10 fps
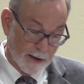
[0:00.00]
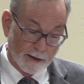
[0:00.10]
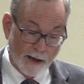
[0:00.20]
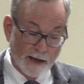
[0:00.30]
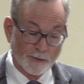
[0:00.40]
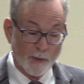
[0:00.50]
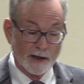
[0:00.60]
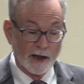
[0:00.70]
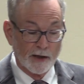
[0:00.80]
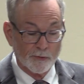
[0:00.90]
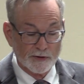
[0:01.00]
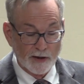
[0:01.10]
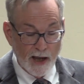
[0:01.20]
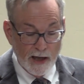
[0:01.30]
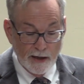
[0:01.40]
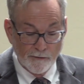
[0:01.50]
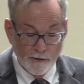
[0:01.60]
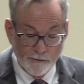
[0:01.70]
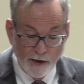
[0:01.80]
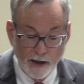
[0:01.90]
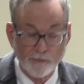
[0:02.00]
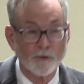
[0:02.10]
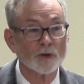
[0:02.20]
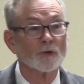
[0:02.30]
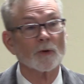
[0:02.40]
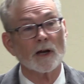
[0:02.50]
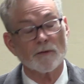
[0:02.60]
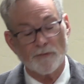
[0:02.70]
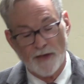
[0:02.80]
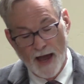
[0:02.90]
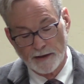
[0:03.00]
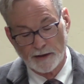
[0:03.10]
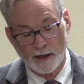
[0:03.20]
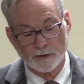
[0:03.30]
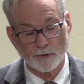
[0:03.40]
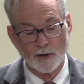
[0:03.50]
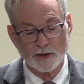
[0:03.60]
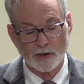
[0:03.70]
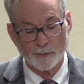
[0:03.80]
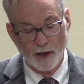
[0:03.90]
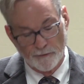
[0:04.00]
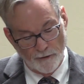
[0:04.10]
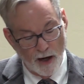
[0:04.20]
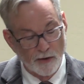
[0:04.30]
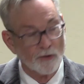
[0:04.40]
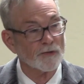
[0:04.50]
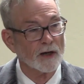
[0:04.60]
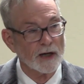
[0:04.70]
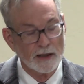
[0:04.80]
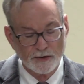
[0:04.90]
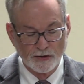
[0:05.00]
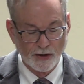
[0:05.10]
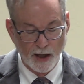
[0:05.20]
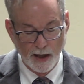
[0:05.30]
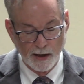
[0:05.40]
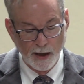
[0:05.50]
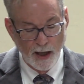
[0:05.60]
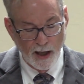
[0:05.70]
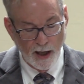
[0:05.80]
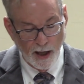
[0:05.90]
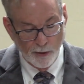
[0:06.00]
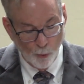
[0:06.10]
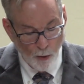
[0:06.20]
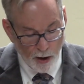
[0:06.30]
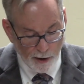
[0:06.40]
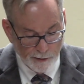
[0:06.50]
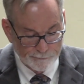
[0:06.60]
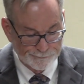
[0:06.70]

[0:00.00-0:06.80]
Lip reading: Last Monday was the 85th anniversary of that declaration by Franco that his side had won.